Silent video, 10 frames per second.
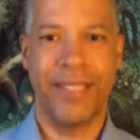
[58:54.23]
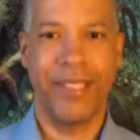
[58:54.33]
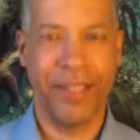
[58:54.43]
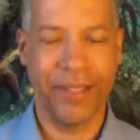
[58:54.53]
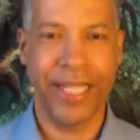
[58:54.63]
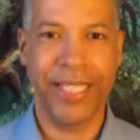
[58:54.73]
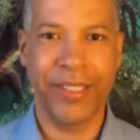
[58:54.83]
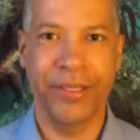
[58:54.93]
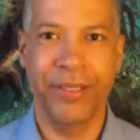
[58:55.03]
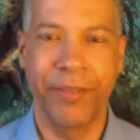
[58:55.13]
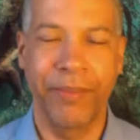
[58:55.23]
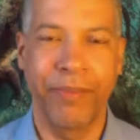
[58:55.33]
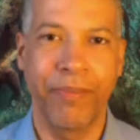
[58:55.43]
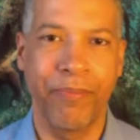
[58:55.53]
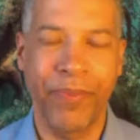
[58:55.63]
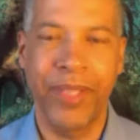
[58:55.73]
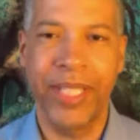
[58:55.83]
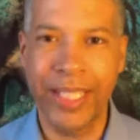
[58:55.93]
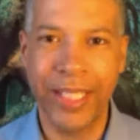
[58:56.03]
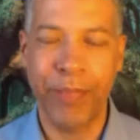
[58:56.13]
the actual
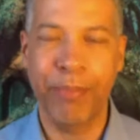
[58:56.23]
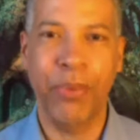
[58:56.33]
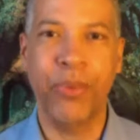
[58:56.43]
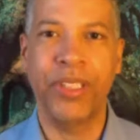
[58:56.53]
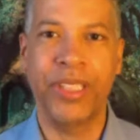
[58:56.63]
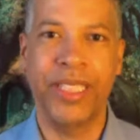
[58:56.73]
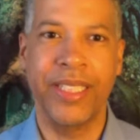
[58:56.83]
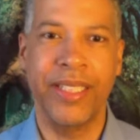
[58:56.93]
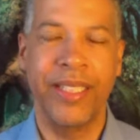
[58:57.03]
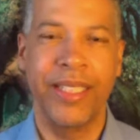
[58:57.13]
healing portion.